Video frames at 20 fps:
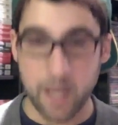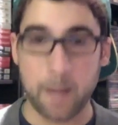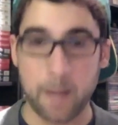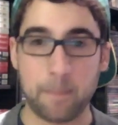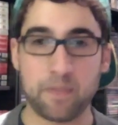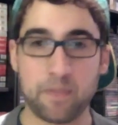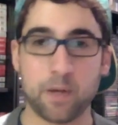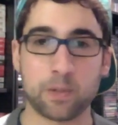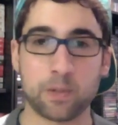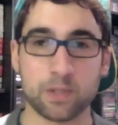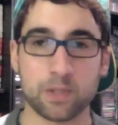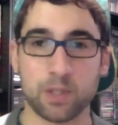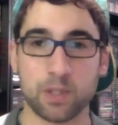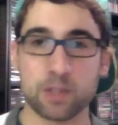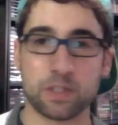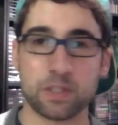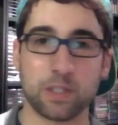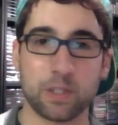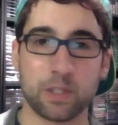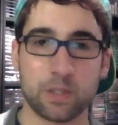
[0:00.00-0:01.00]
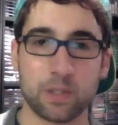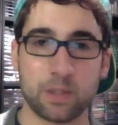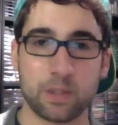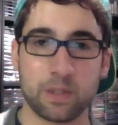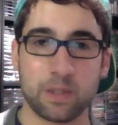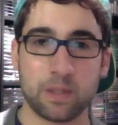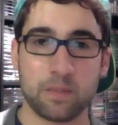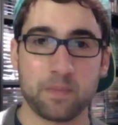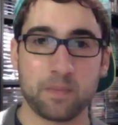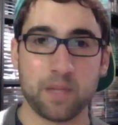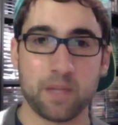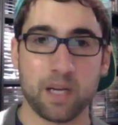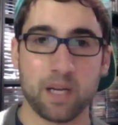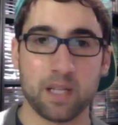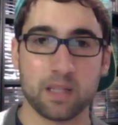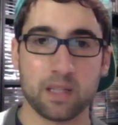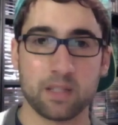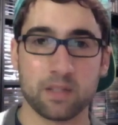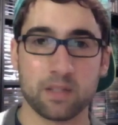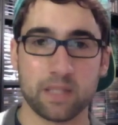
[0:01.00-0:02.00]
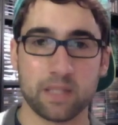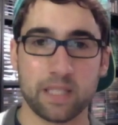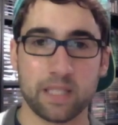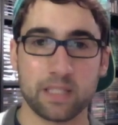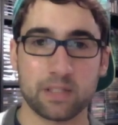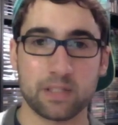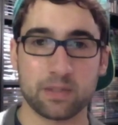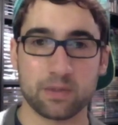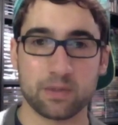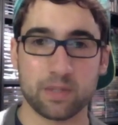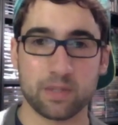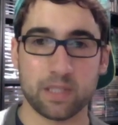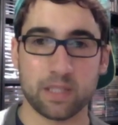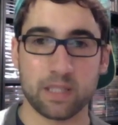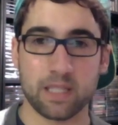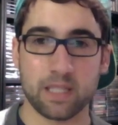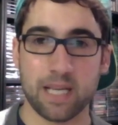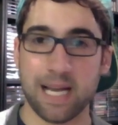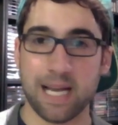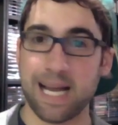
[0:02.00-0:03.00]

there was also Little King Story,